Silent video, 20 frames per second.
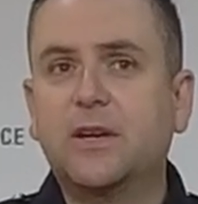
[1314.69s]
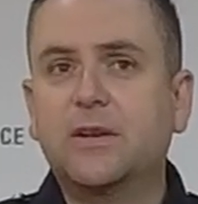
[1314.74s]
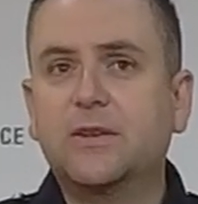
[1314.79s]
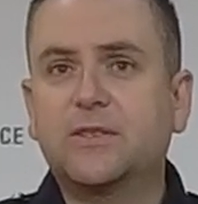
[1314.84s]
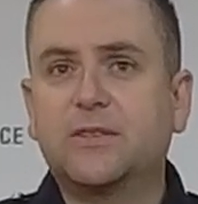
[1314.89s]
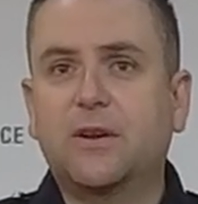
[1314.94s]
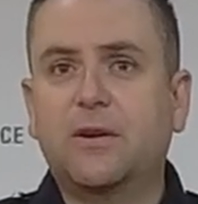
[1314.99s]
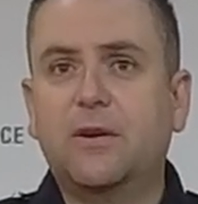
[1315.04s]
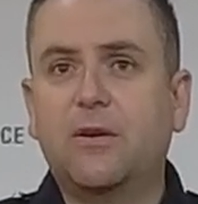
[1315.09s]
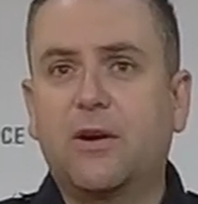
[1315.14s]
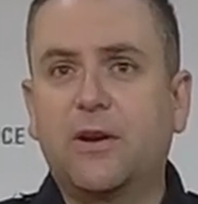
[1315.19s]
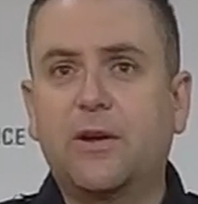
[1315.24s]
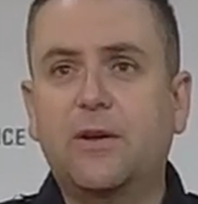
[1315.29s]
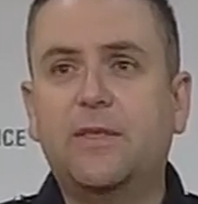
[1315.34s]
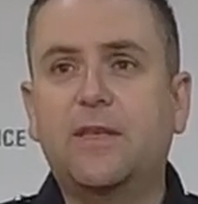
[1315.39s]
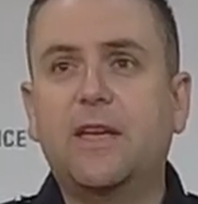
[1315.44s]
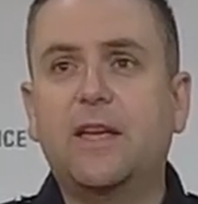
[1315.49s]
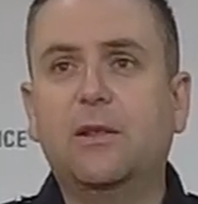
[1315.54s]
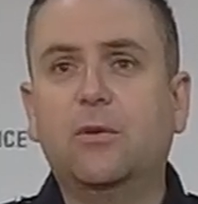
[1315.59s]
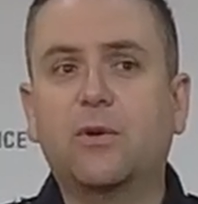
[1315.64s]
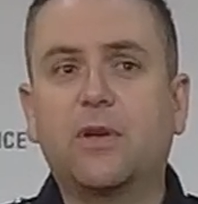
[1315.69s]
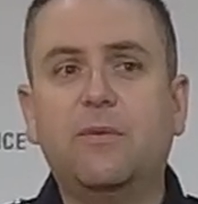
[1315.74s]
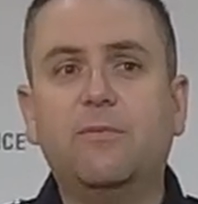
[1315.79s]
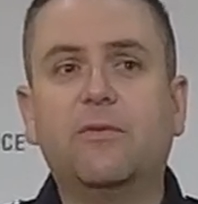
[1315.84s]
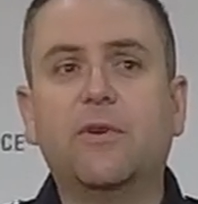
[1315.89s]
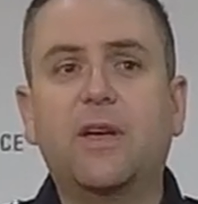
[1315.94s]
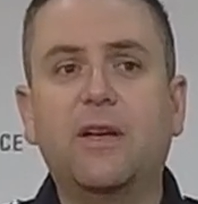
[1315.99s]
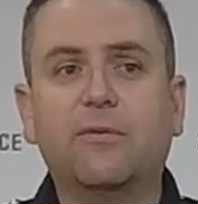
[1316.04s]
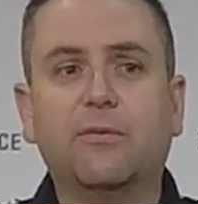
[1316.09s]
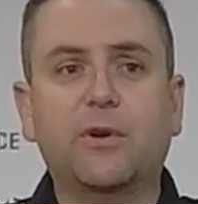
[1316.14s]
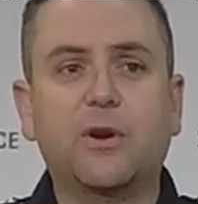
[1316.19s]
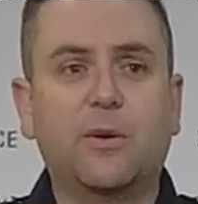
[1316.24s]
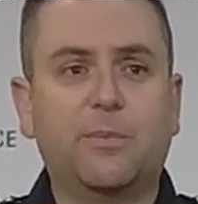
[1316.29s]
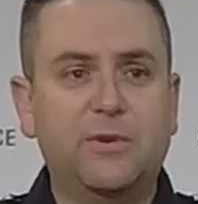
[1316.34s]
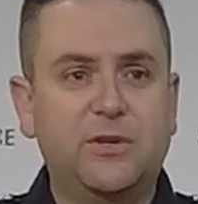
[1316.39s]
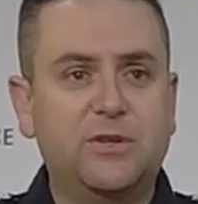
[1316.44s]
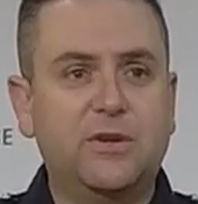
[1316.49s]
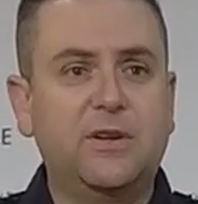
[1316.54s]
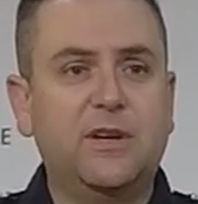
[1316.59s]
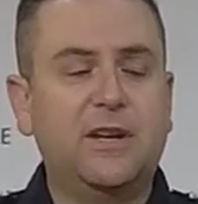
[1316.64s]
So I know they're looking for every
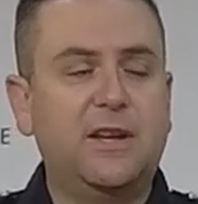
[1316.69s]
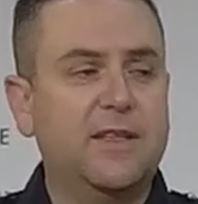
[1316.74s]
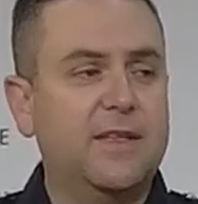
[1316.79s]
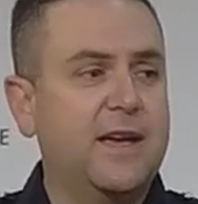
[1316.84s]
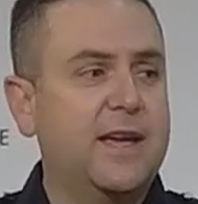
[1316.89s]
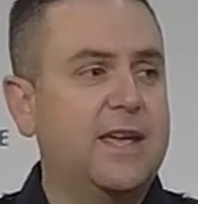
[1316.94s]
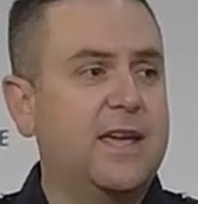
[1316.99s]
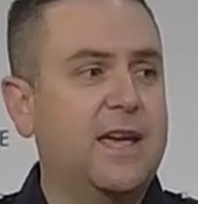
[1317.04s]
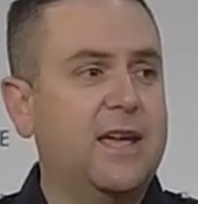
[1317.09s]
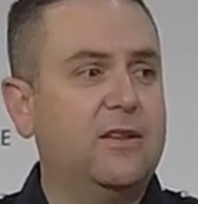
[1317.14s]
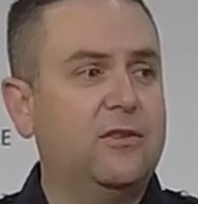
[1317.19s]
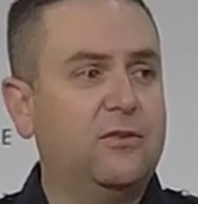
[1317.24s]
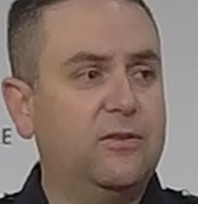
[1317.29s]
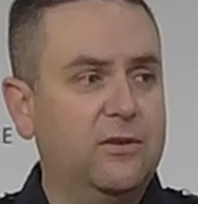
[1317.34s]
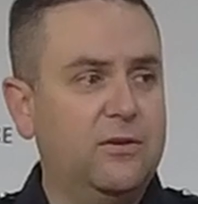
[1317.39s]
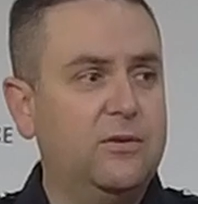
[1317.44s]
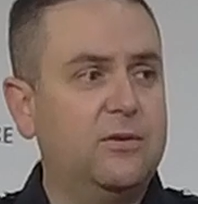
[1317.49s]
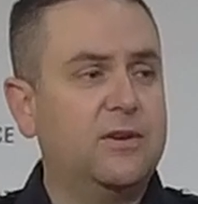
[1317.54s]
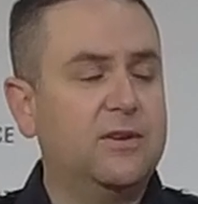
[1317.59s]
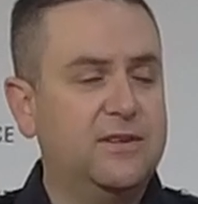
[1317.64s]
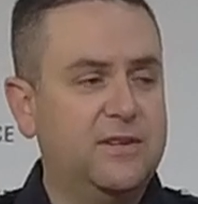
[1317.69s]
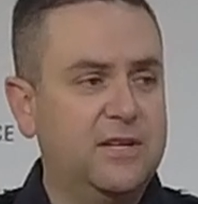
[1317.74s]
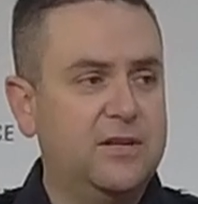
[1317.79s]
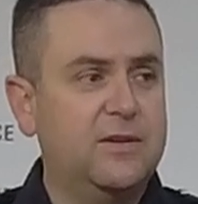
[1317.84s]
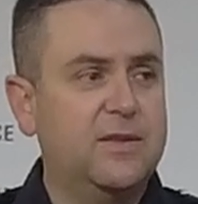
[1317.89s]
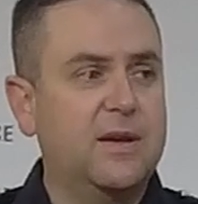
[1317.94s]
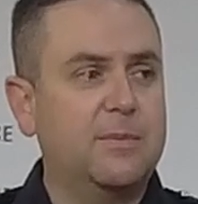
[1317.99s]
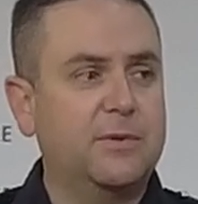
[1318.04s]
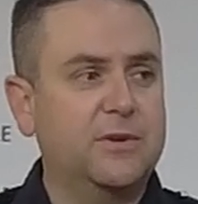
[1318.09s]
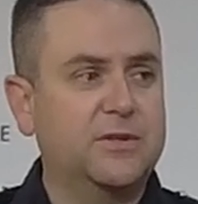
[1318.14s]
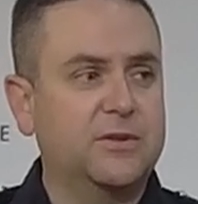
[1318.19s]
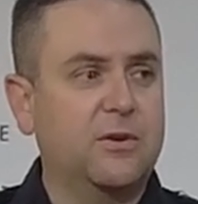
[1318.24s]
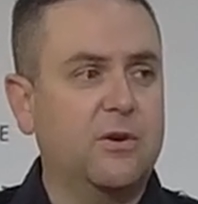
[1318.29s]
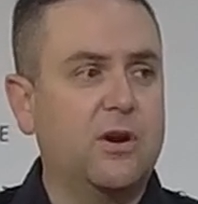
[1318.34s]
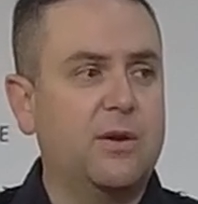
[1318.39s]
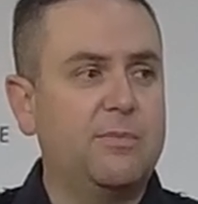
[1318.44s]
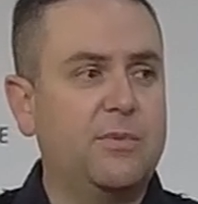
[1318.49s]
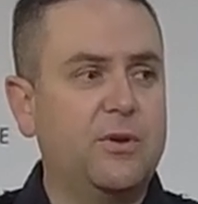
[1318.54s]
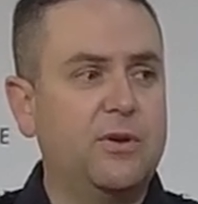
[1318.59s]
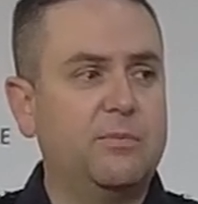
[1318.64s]
opportunity they can to continue that
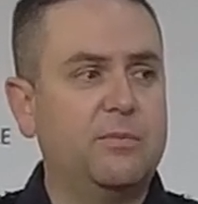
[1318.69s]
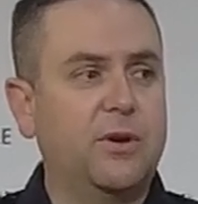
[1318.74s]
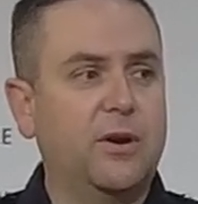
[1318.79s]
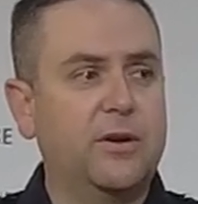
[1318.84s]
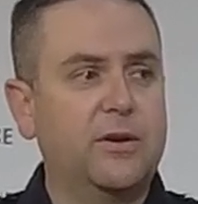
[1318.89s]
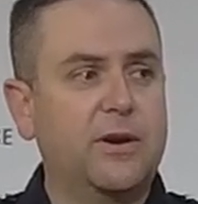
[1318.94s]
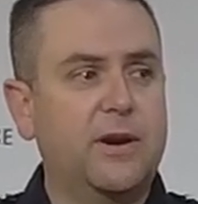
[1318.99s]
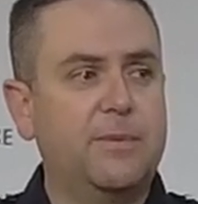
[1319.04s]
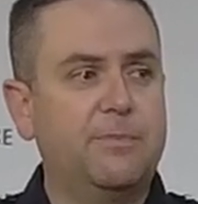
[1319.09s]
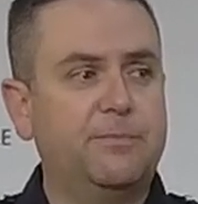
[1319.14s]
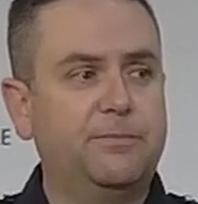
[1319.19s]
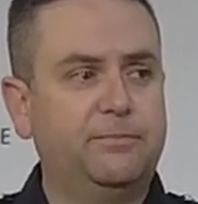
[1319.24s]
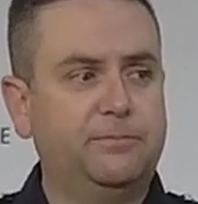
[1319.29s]
prescribed burn program.